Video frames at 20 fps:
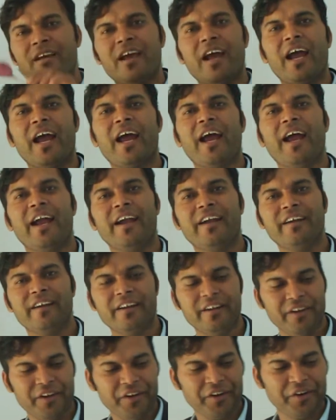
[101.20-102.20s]
and
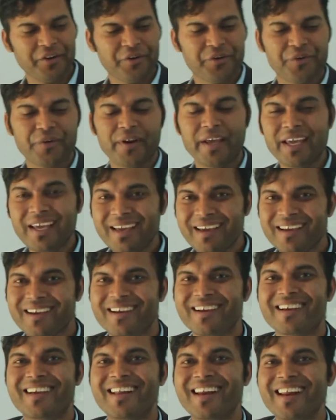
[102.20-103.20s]
growing
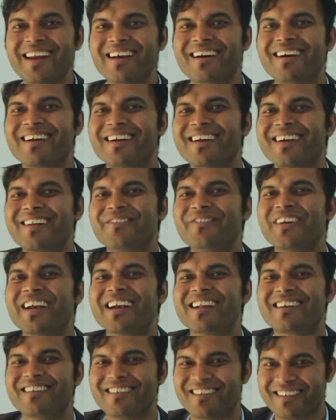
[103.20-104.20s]
green or a
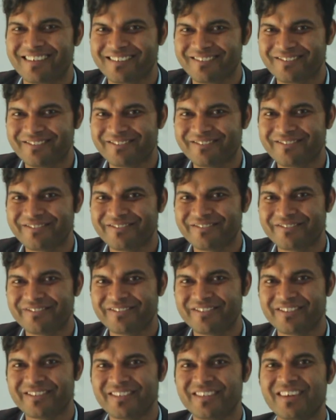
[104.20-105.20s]
different color
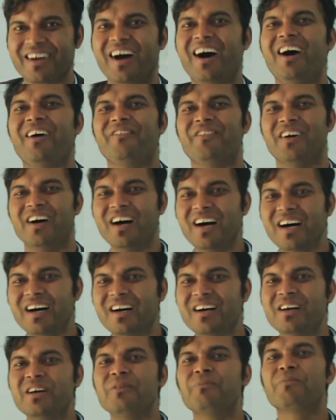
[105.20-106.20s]
of a
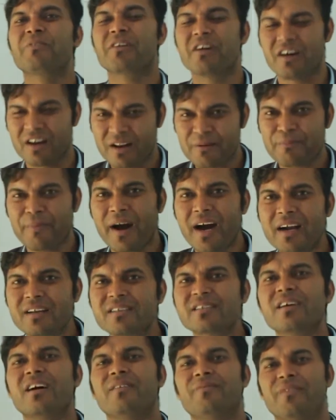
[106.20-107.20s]
color
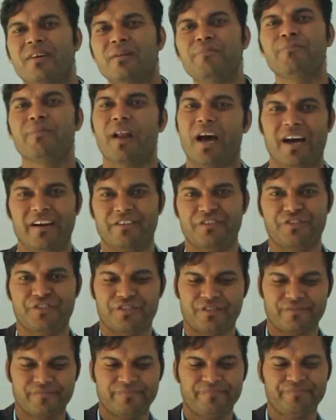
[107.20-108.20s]
parts of a
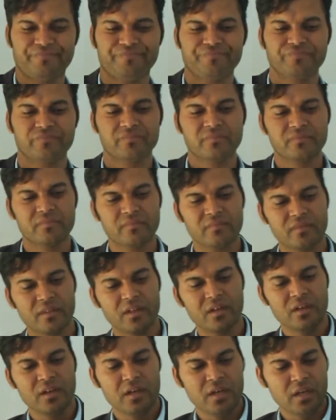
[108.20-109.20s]
plants.
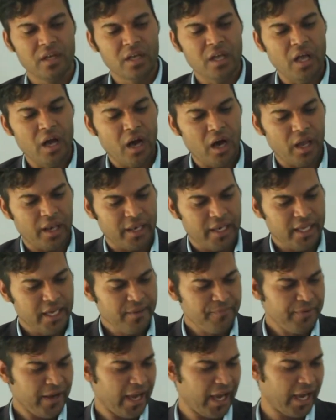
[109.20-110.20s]
A
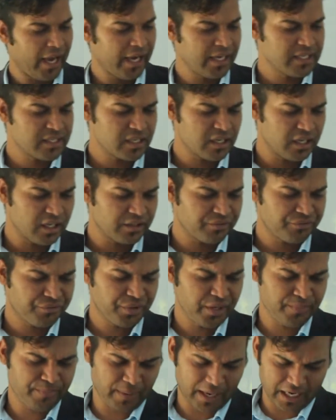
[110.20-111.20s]
leaf has
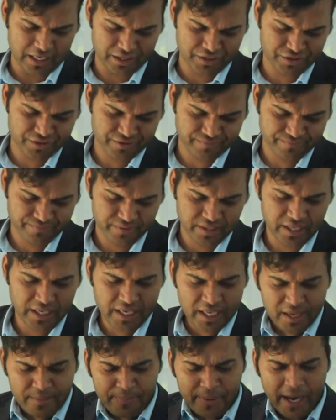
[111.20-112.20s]
three parts.
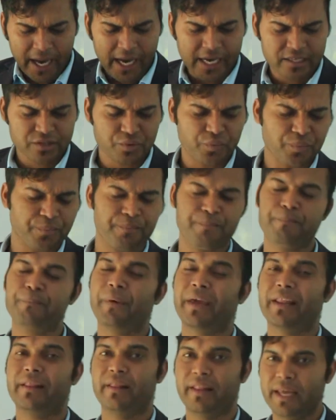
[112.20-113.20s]
Leaf has
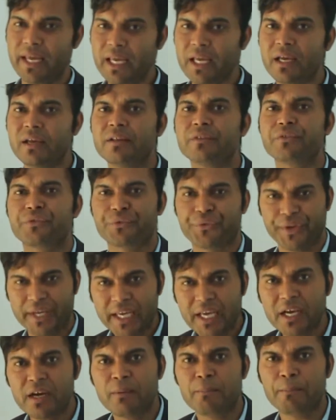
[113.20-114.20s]
mainly
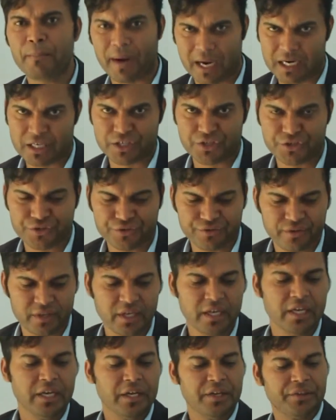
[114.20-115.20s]
three parts.
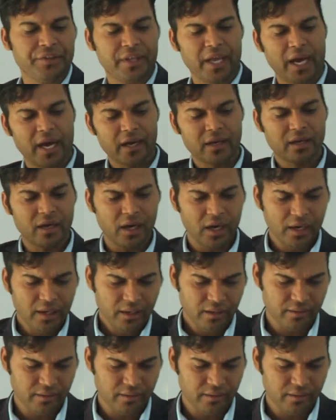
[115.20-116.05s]
They are called